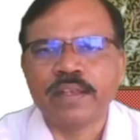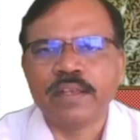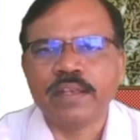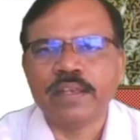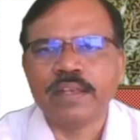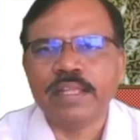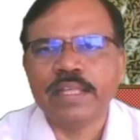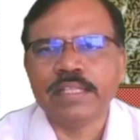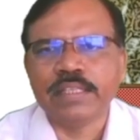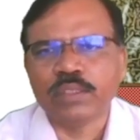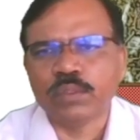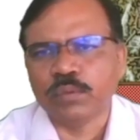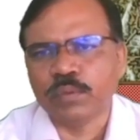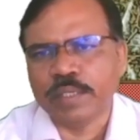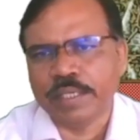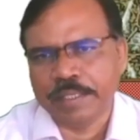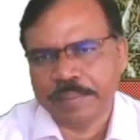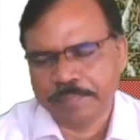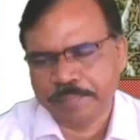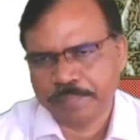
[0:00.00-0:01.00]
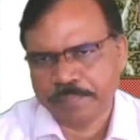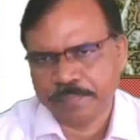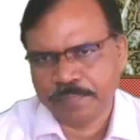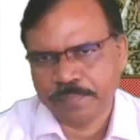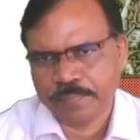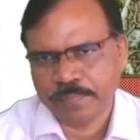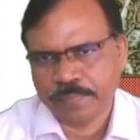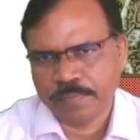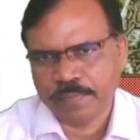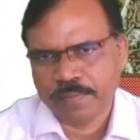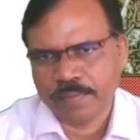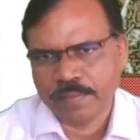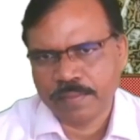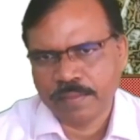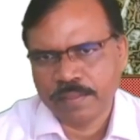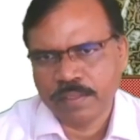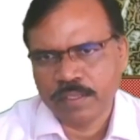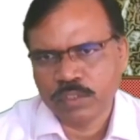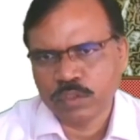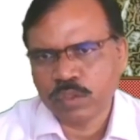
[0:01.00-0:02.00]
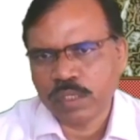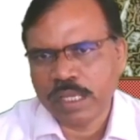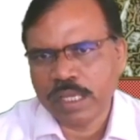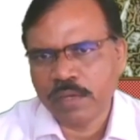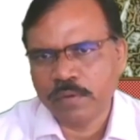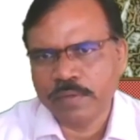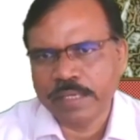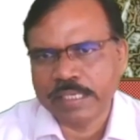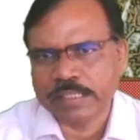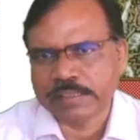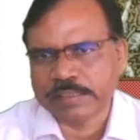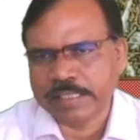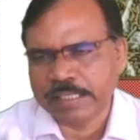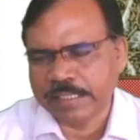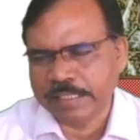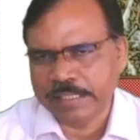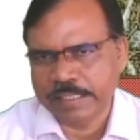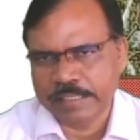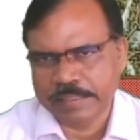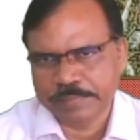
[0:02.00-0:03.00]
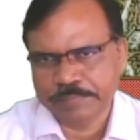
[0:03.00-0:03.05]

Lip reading: length OA. So I have extended.